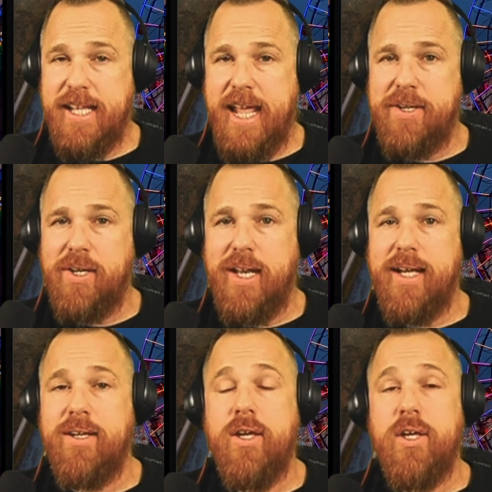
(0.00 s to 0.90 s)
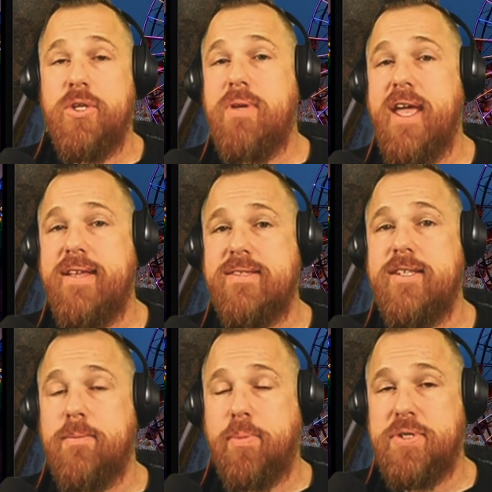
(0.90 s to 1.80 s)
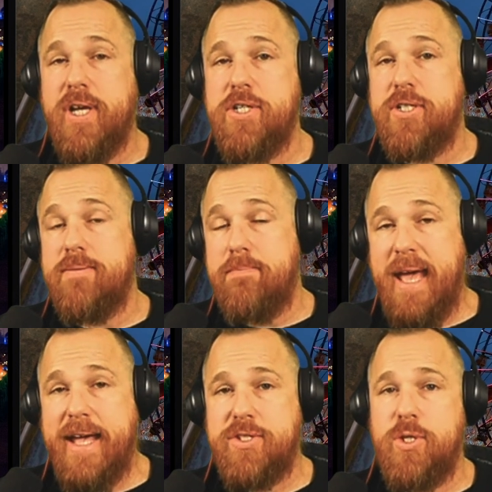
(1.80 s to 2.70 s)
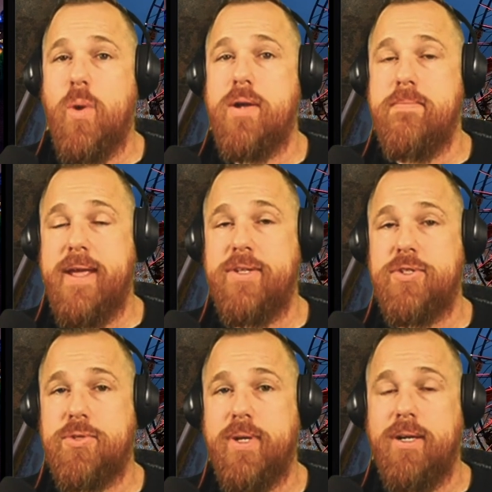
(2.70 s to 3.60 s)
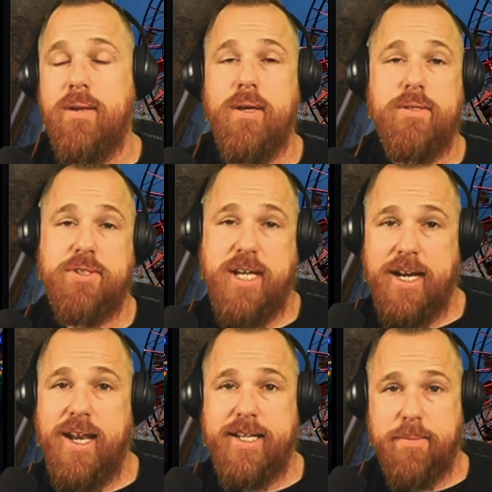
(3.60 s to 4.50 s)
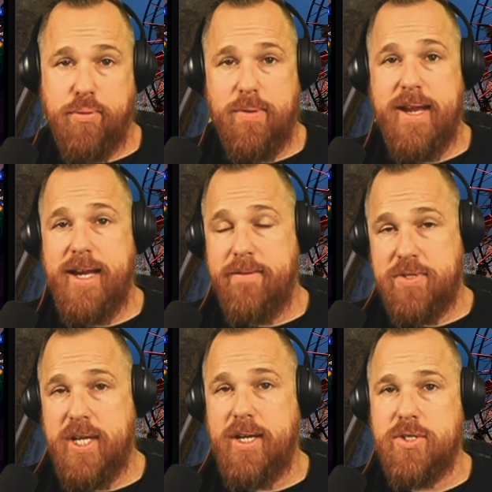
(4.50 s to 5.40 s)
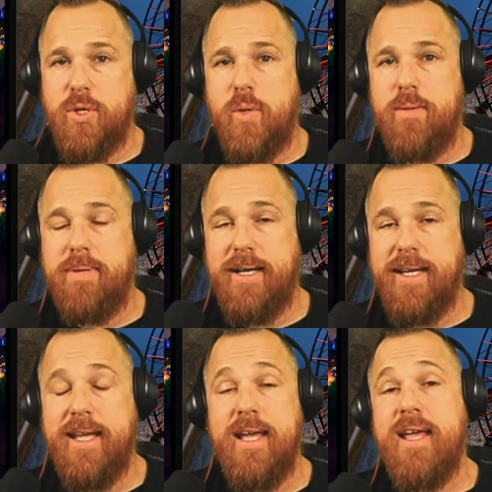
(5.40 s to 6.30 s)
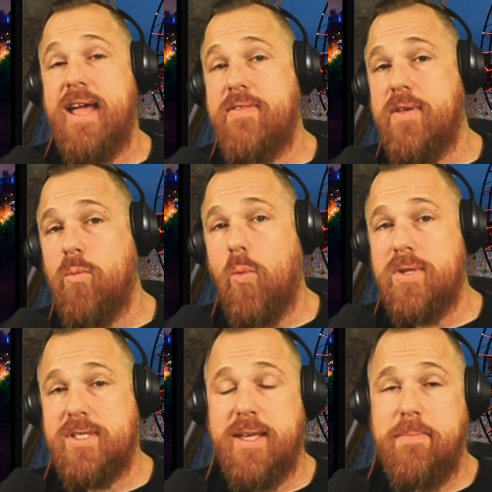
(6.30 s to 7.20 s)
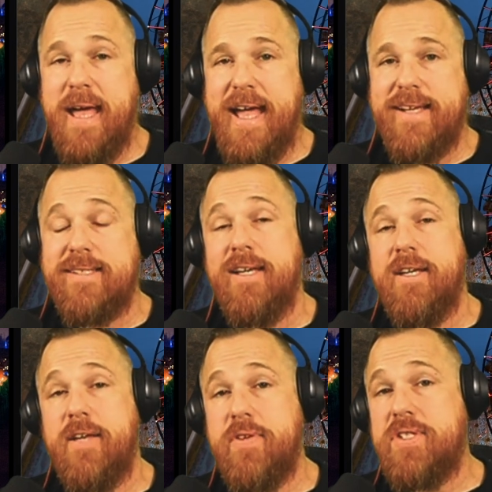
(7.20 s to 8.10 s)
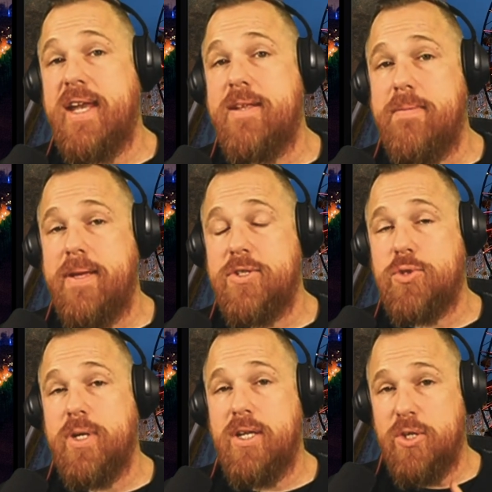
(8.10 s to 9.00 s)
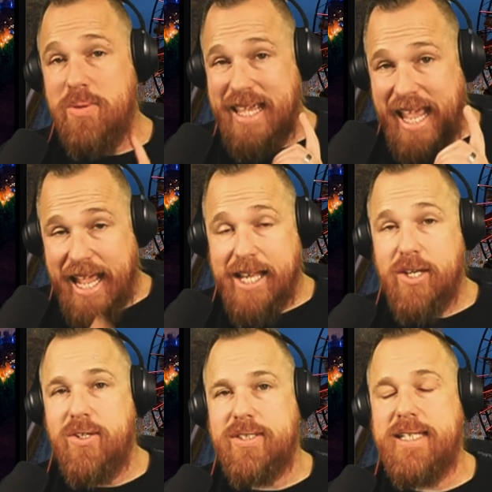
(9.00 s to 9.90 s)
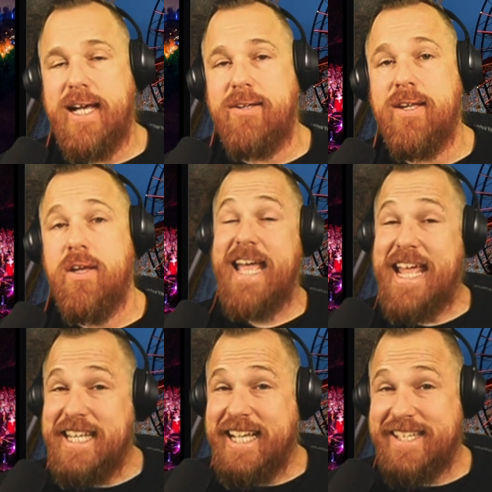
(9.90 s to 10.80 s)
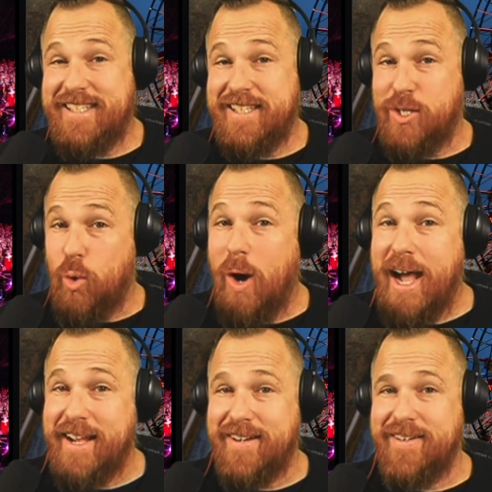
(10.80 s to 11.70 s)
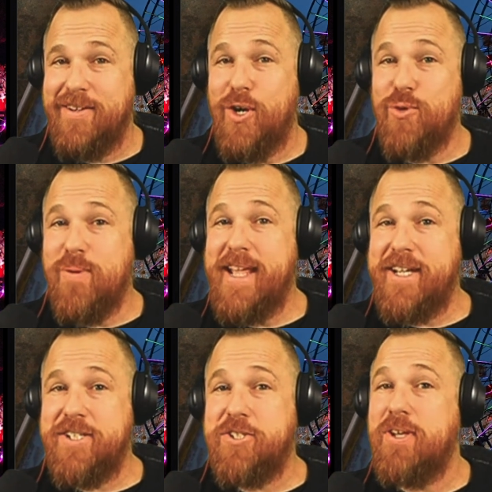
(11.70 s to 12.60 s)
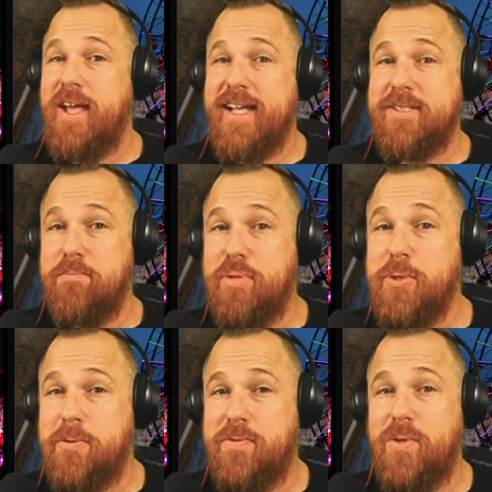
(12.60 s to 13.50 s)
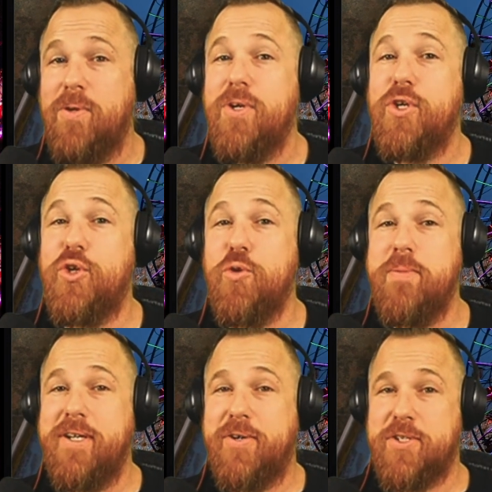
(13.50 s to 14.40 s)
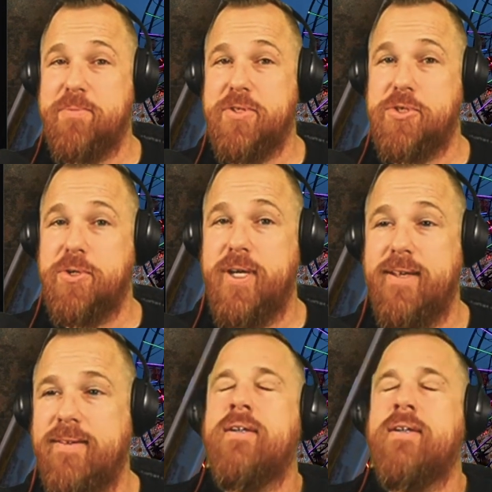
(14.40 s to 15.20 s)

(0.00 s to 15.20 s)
candlelight, you can see the procession pass you on Main Street. It's kind of like a parade of singers going by. And then once they pass, if you stand on Main Street, you can look down and you get to see the choir arranged as a beautiful human Christmas tree.